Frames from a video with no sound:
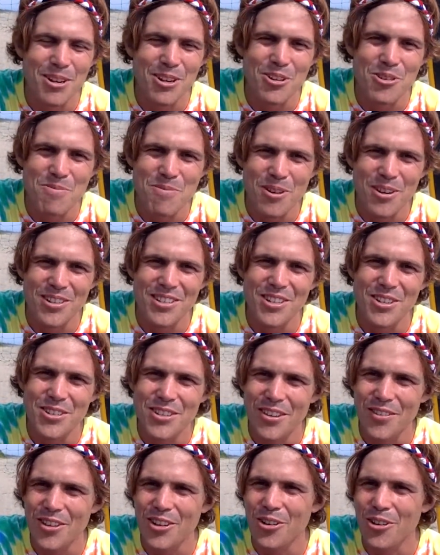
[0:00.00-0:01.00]
Are you now
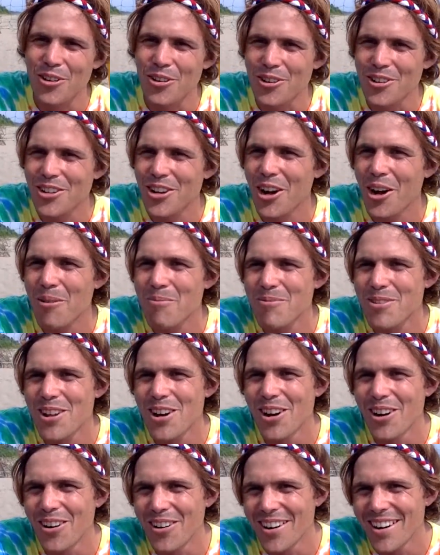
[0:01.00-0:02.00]
traumatized by
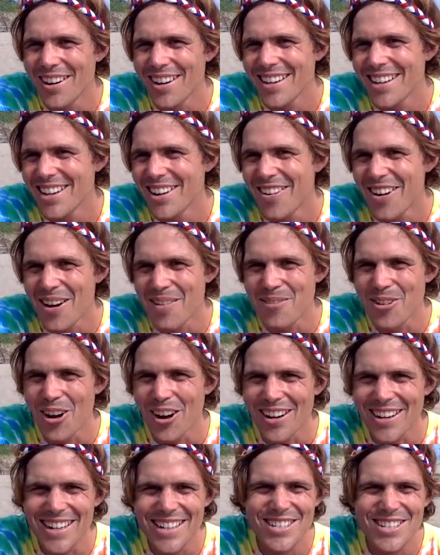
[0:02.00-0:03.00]
Kumar's use of the corn cob?
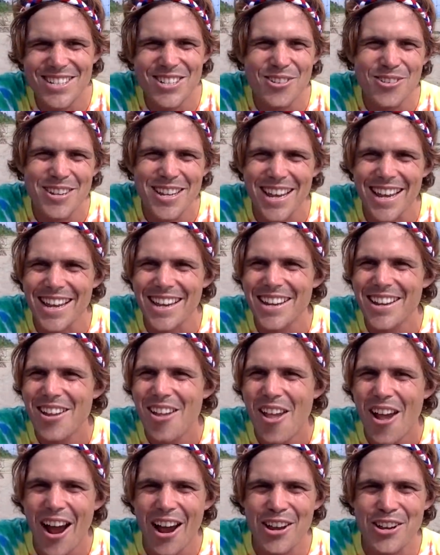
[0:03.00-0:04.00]
No, I'm
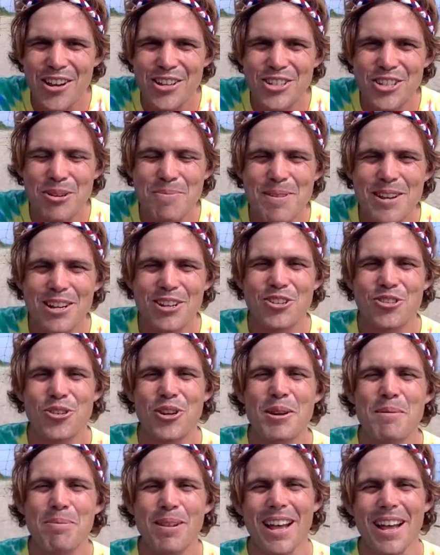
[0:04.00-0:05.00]
not. It's okay.
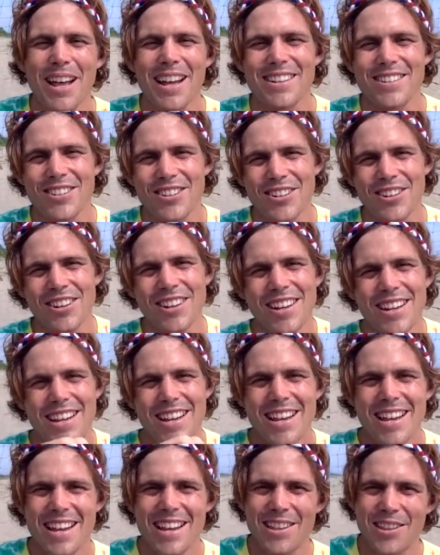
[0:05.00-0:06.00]
I used to be a tree
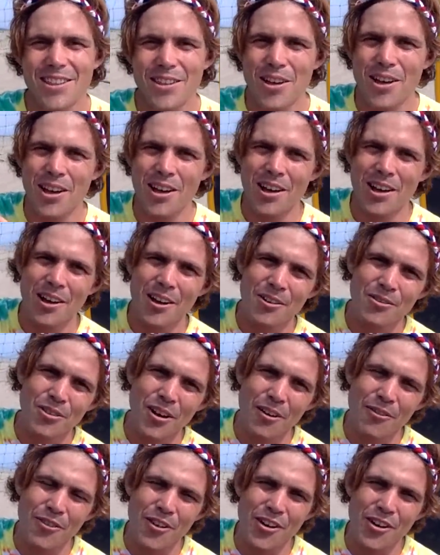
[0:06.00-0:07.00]
planter in
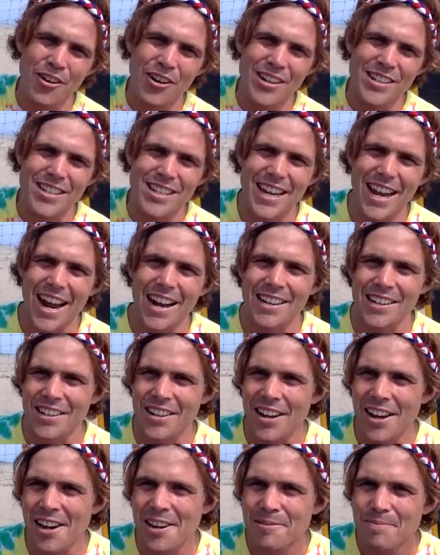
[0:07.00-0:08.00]
the rough areas of
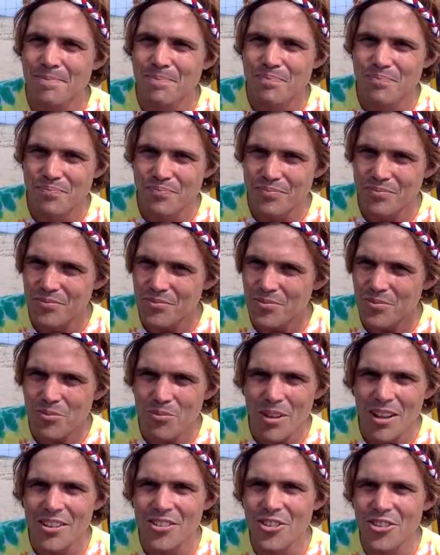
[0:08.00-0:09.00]
Canada,
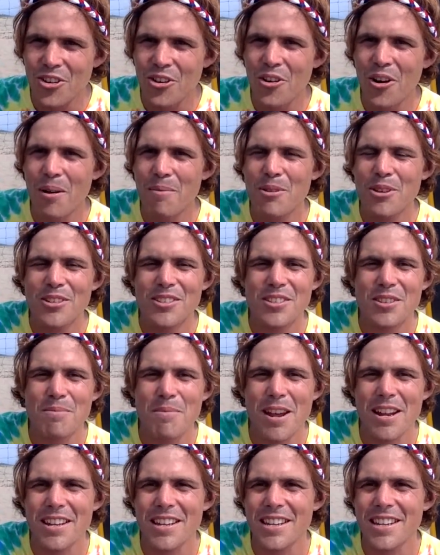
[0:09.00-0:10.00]
so I'm used
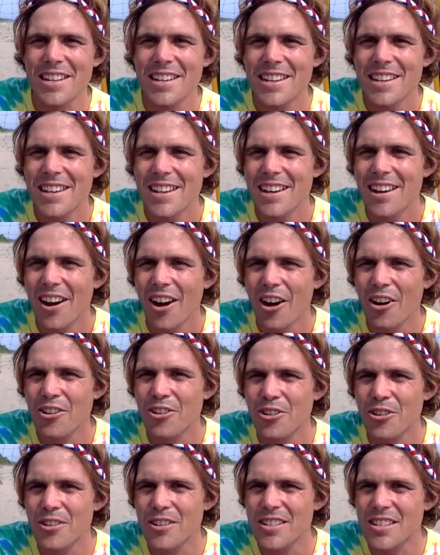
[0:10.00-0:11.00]
to many
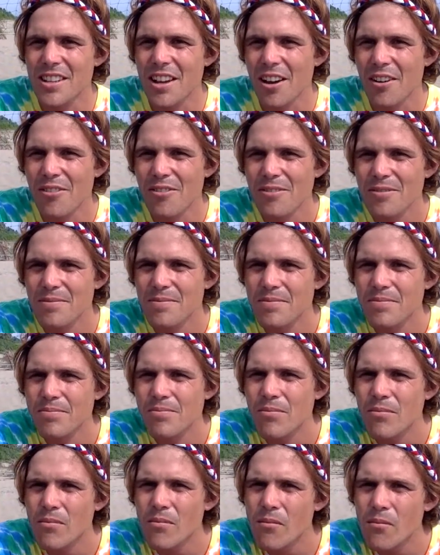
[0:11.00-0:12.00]
hardcore stuff.
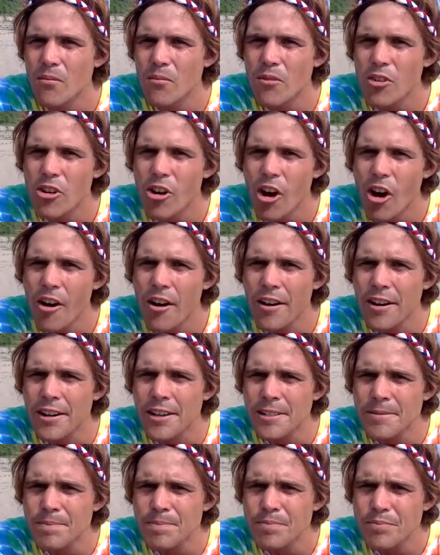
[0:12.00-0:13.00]

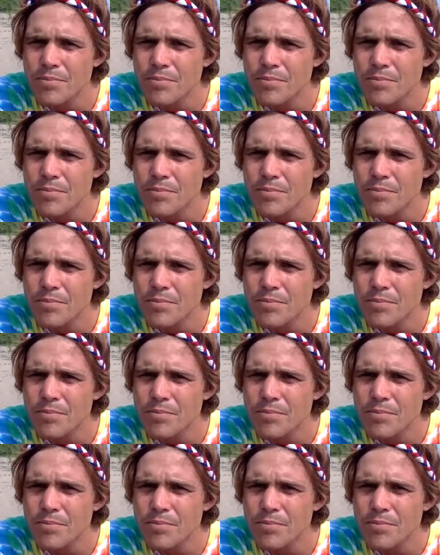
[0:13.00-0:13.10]
Do